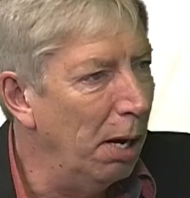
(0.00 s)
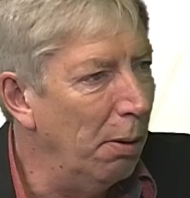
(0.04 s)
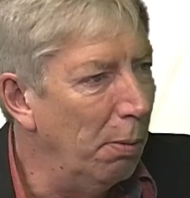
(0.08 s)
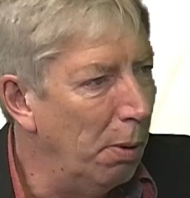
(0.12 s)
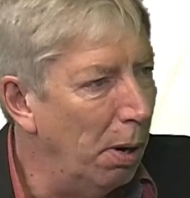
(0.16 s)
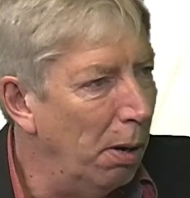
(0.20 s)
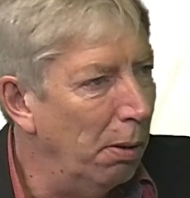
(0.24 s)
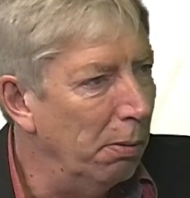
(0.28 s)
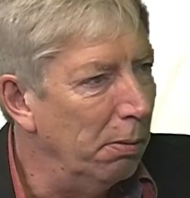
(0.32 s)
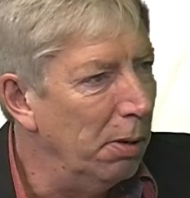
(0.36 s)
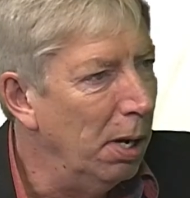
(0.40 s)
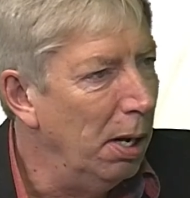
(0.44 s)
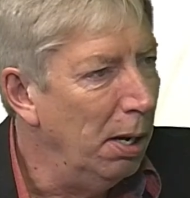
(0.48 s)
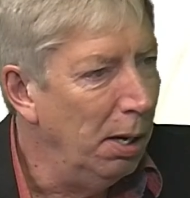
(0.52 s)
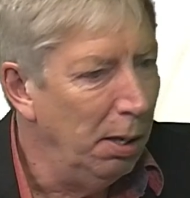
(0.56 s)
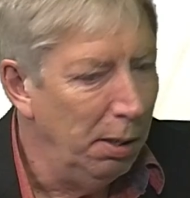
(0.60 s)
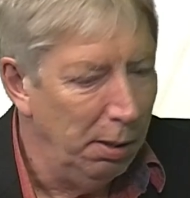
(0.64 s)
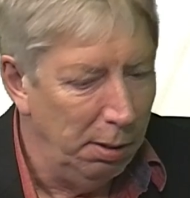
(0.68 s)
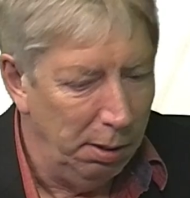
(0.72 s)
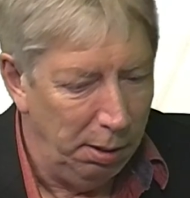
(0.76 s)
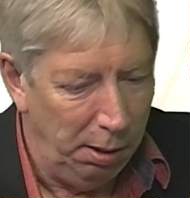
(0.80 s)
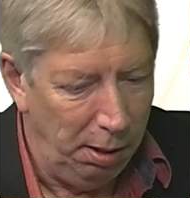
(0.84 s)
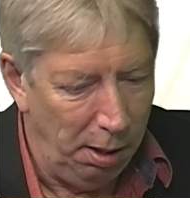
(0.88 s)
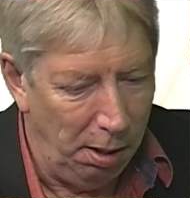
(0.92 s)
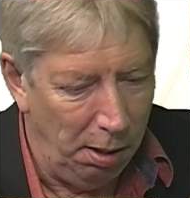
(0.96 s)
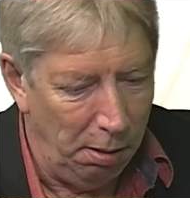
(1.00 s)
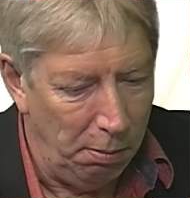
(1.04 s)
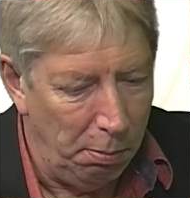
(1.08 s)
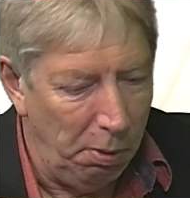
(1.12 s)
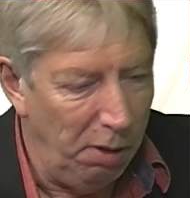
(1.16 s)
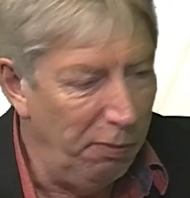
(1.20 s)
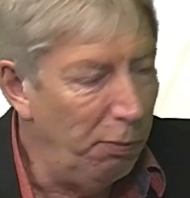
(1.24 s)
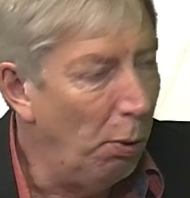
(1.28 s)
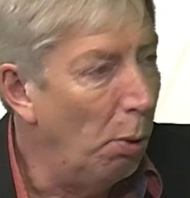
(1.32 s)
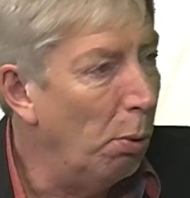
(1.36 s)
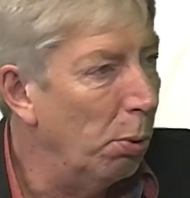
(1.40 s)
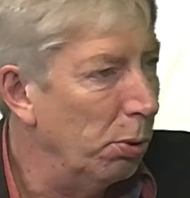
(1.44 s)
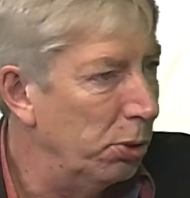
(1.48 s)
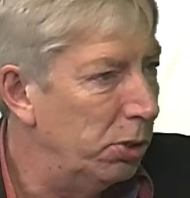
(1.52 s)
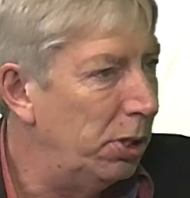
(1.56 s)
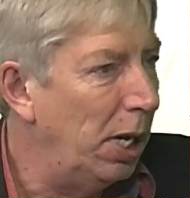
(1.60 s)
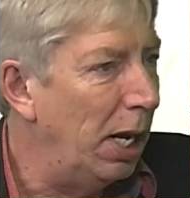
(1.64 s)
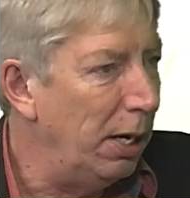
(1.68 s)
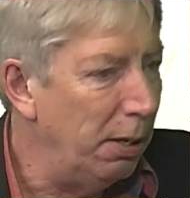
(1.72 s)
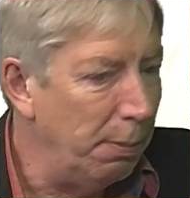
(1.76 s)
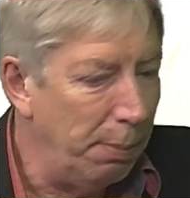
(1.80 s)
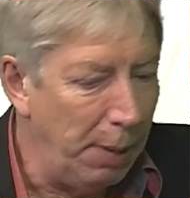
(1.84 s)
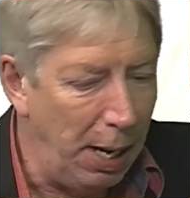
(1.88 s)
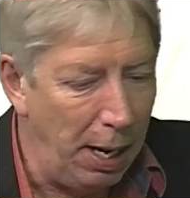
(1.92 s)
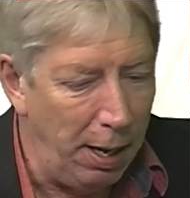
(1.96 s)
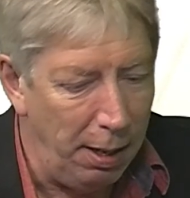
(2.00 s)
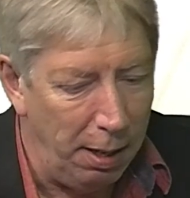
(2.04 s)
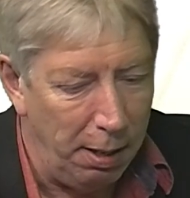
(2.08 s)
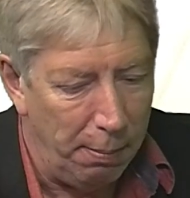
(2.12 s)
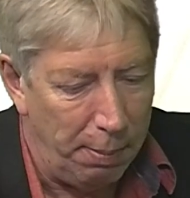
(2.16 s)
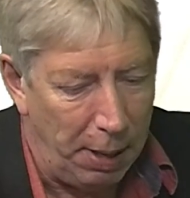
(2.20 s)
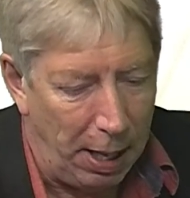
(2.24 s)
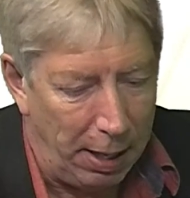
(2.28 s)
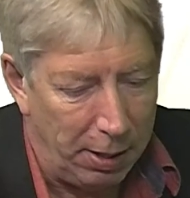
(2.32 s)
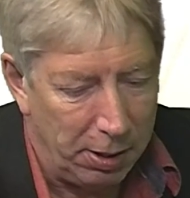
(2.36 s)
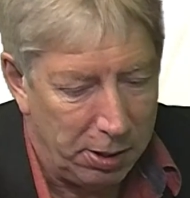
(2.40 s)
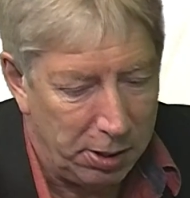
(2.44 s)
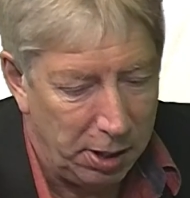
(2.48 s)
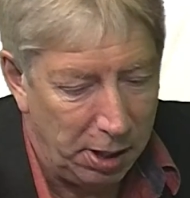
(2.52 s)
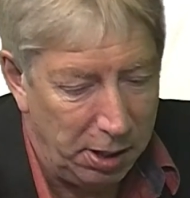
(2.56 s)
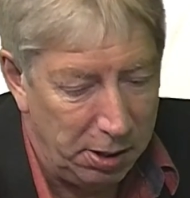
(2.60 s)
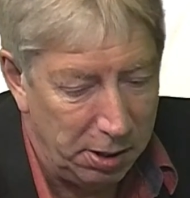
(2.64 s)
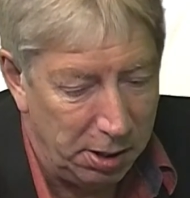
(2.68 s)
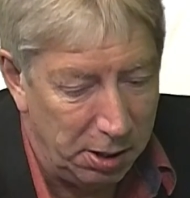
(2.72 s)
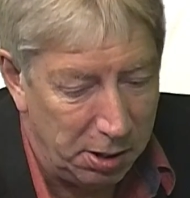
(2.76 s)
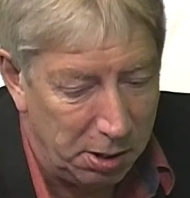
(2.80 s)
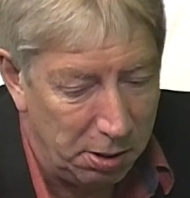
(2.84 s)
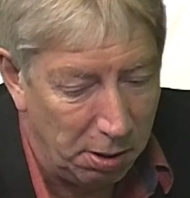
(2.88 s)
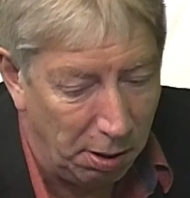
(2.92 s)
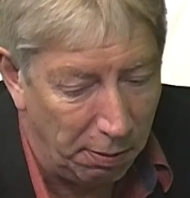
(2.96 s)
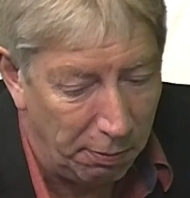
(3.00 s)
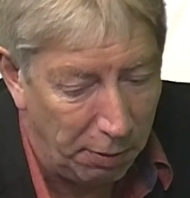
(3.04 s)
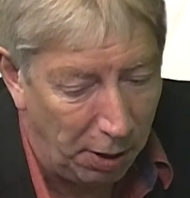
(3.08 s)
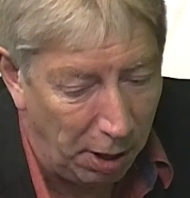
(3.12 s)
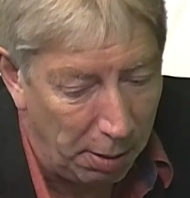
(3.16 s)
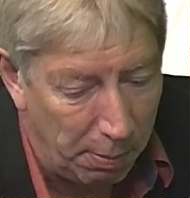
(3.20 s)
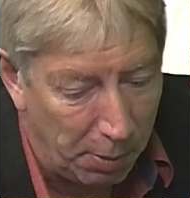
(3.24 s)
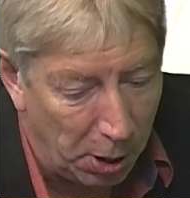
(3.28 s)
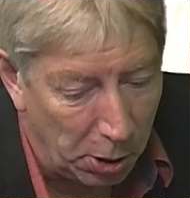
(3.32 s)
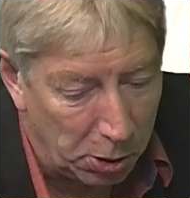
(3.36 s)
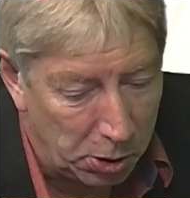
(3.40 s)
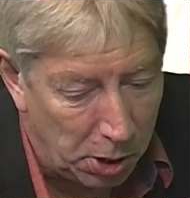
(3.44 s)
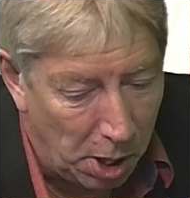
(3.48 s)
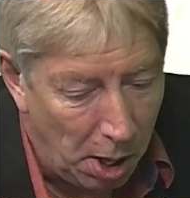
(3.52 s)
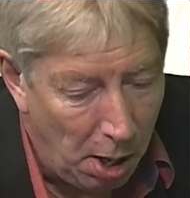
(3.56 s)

what we've all said about the season. There's not very much